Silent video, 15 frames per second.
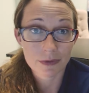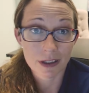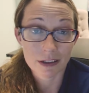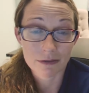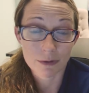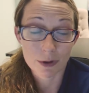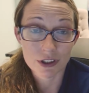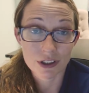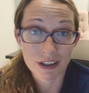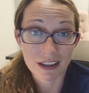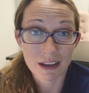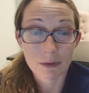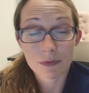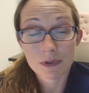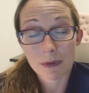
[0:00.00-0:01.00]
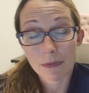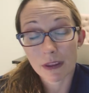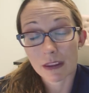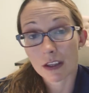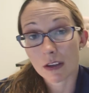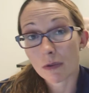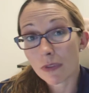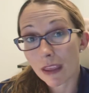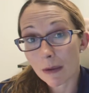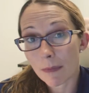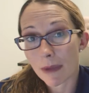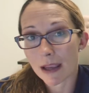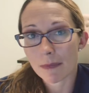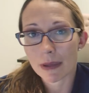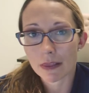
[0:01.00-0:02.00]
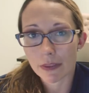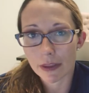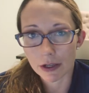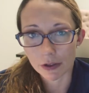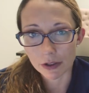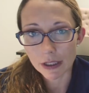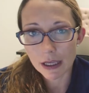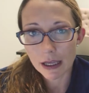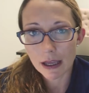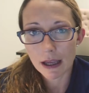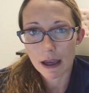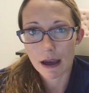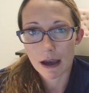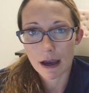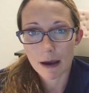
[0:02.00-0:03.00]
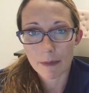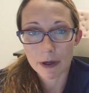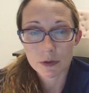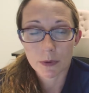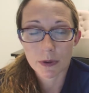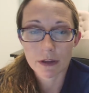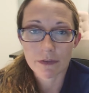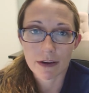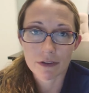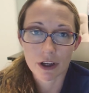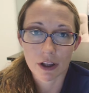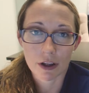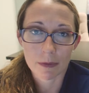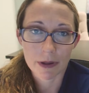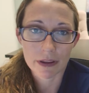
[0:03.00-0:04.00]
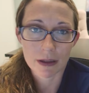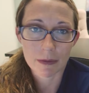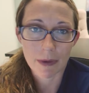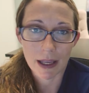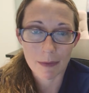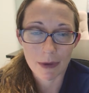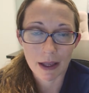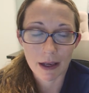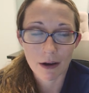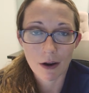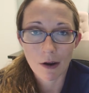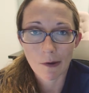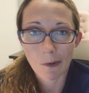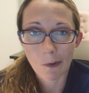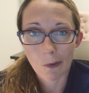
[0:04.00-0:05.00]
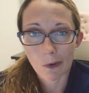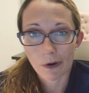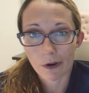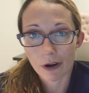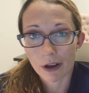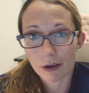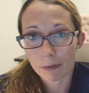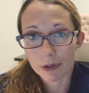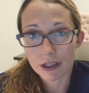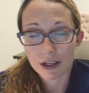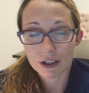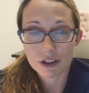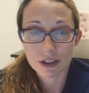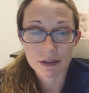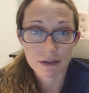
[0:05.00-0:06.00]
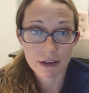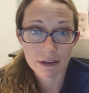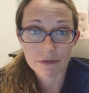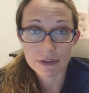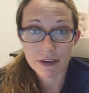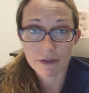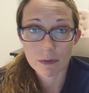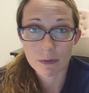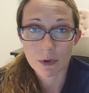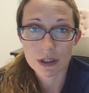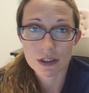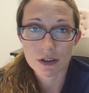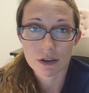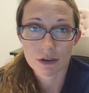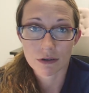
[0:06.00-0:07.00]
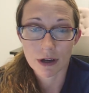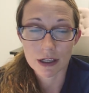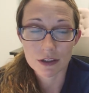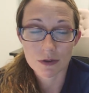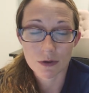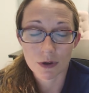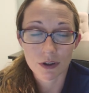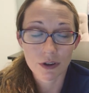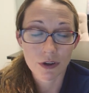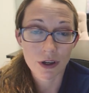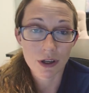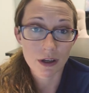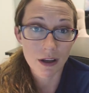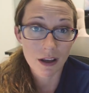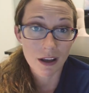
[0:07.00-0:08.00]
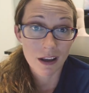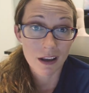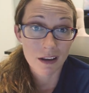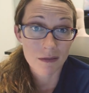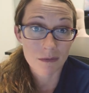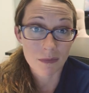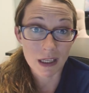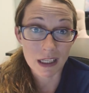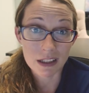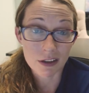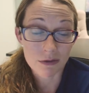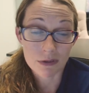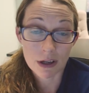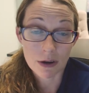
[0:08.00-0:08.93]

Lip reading: unfortunately, that something that you think might be little, a $25 monthly payment or a reduction of 7 points in your credit score could mean you